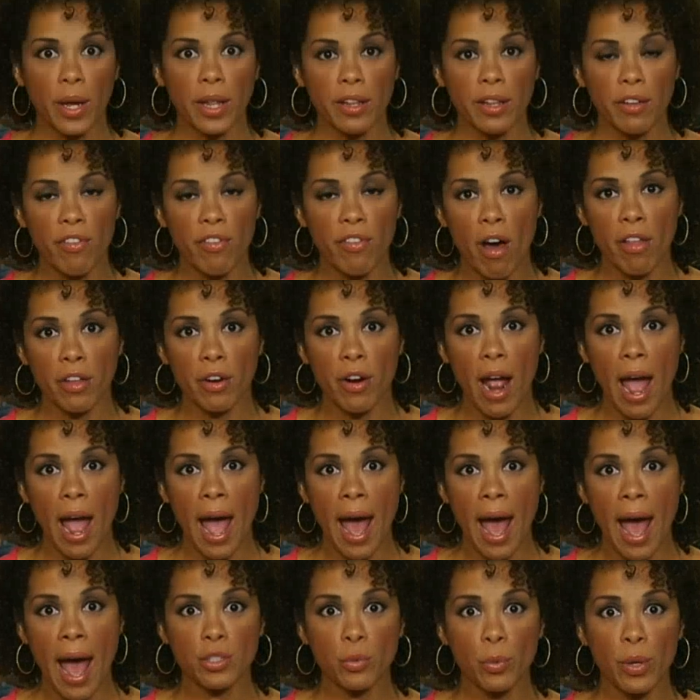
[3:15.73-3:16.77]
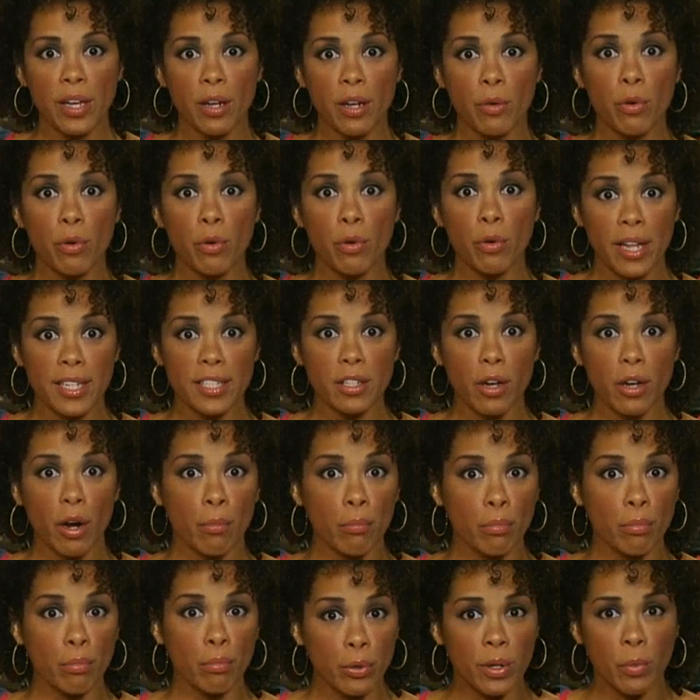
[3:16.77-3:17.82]
Israeli father adds, we can replace
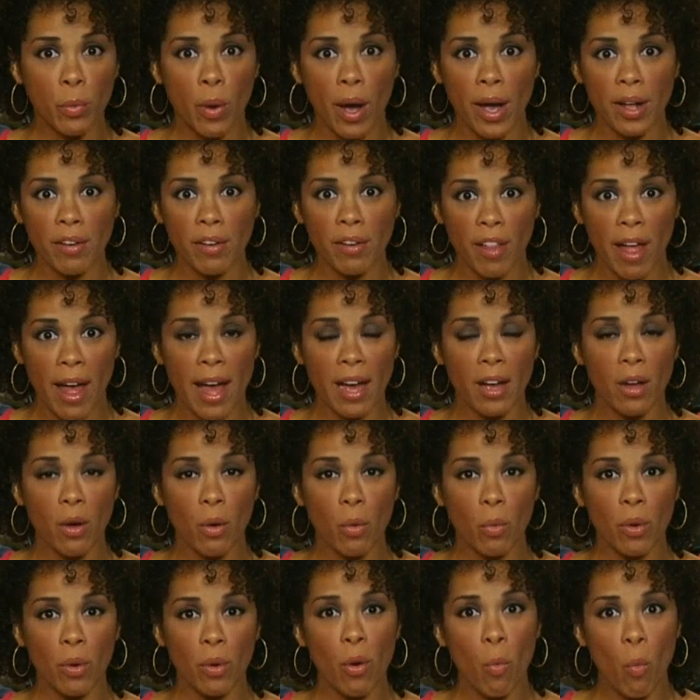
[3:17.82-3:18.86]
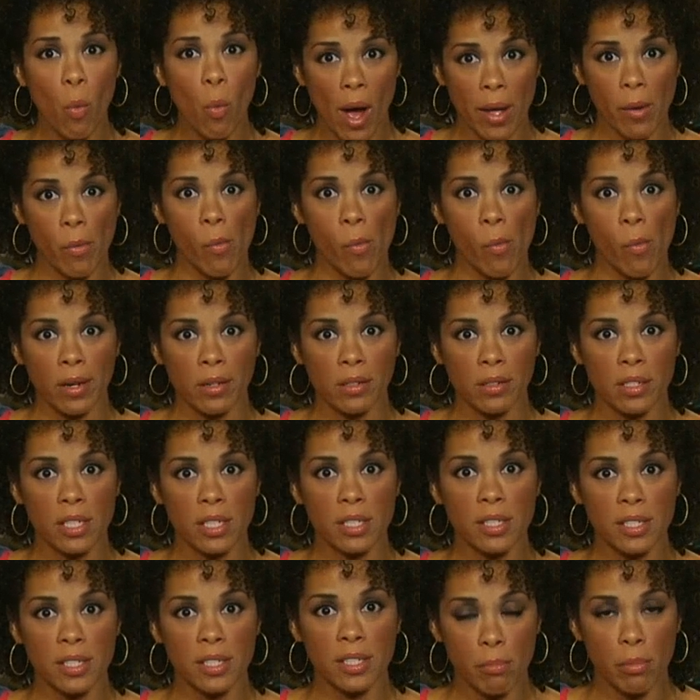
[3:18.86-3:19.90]
our blue and white flag with a white one
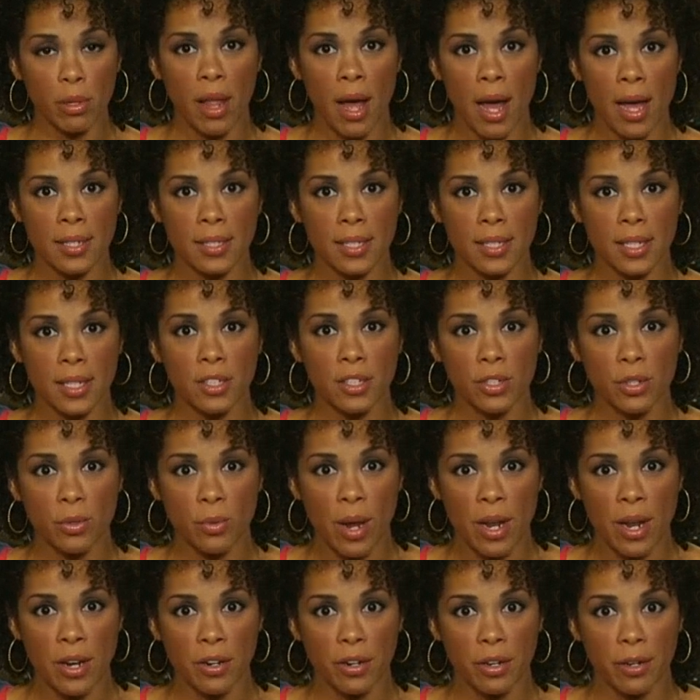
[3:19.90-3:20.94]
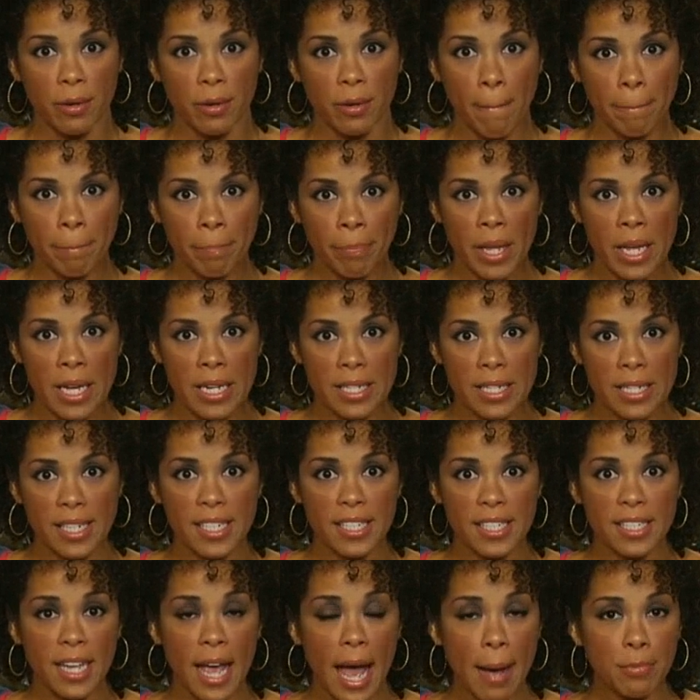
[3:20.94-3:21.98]
to symbolize its surrender.
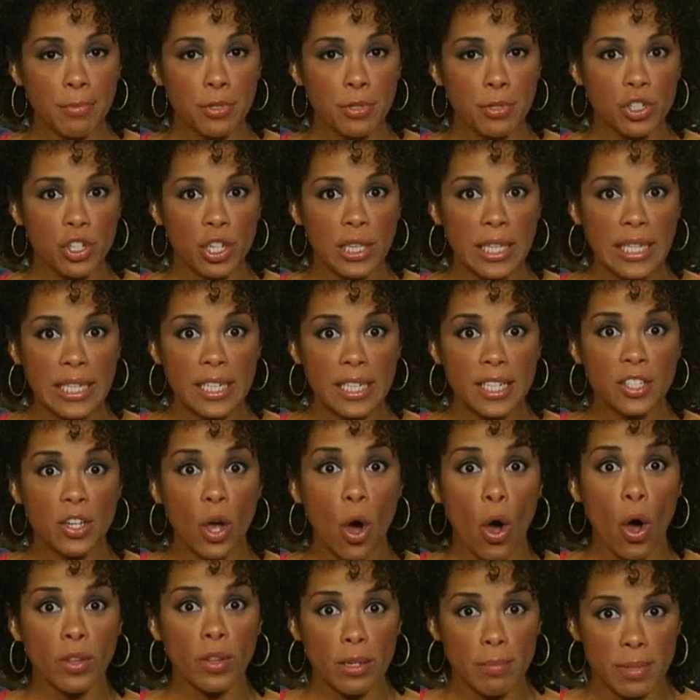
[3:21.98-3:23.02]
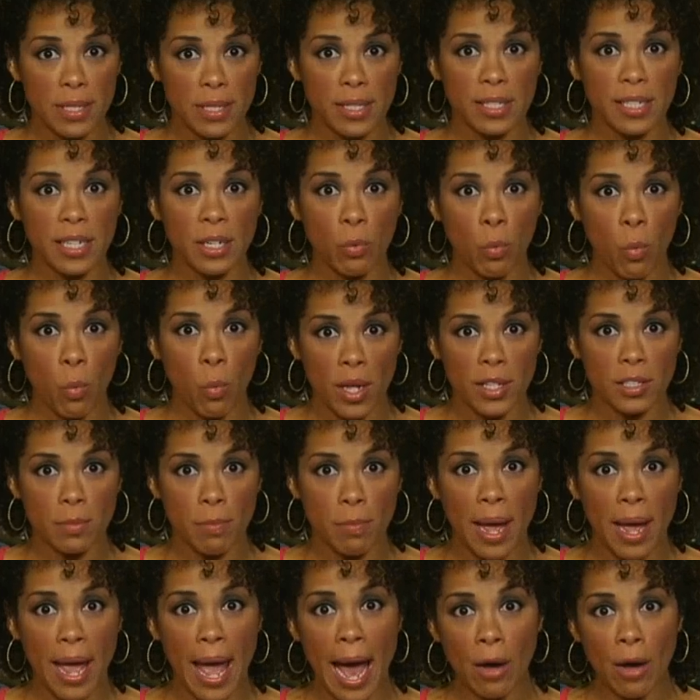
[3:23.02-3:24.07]
Since his capture, Shalit has only been seen once
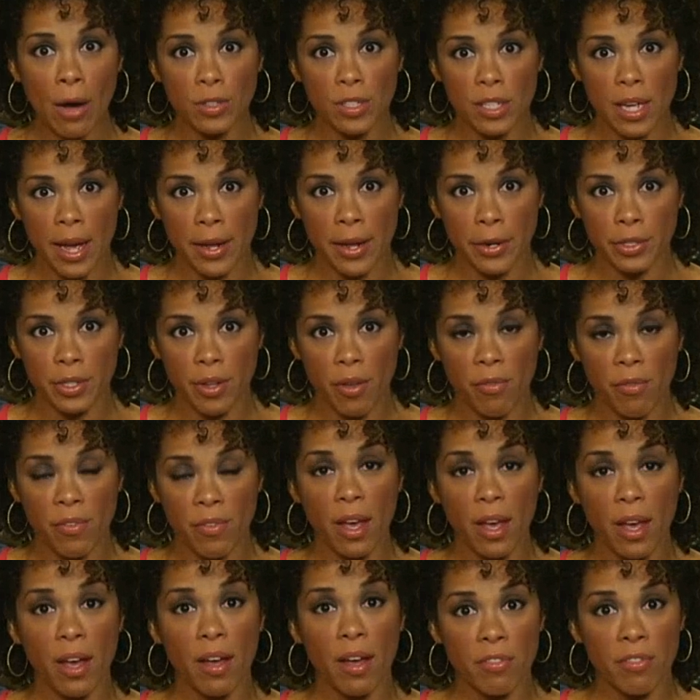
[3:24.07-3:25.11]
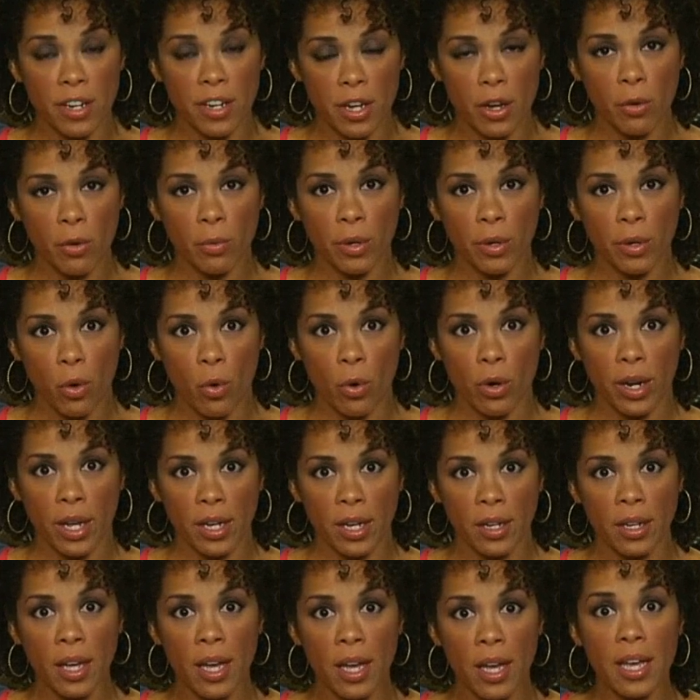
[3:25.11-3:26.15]
by outsiders via a video
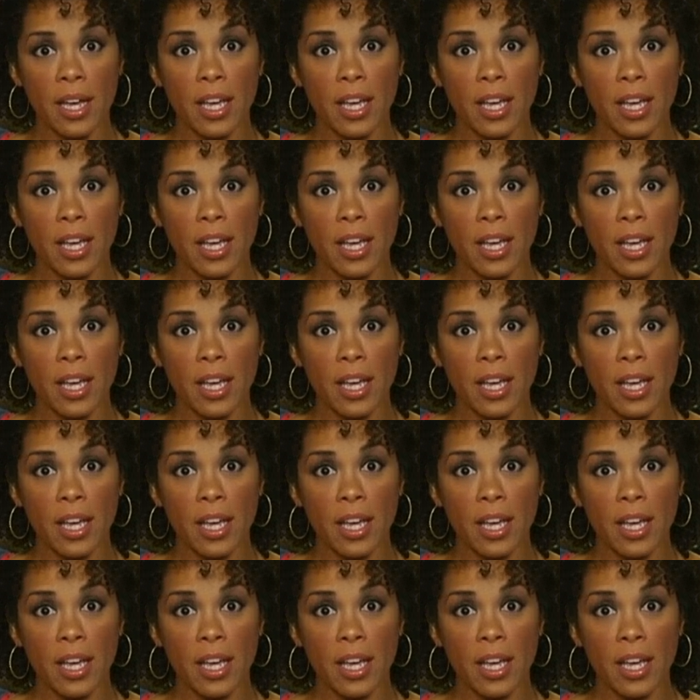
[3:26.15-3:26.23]
recording.